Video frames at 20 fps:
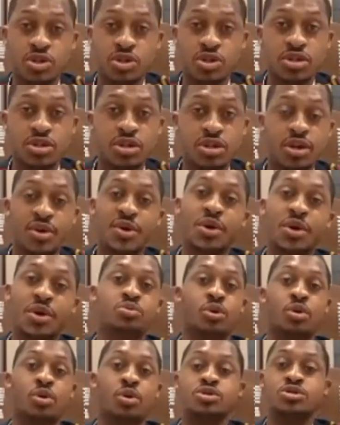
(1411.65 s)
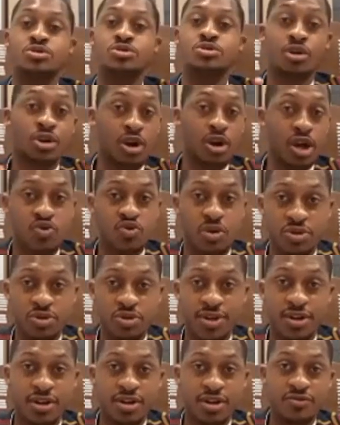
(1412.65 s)
approach your class
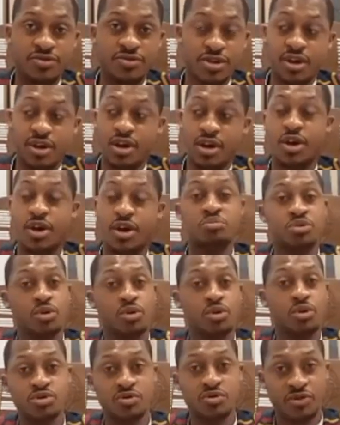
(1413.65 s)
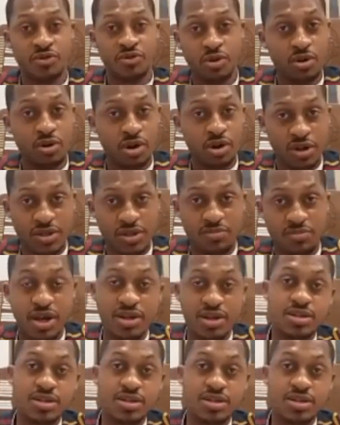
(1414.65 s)
representatives, and approach your fellow classmates.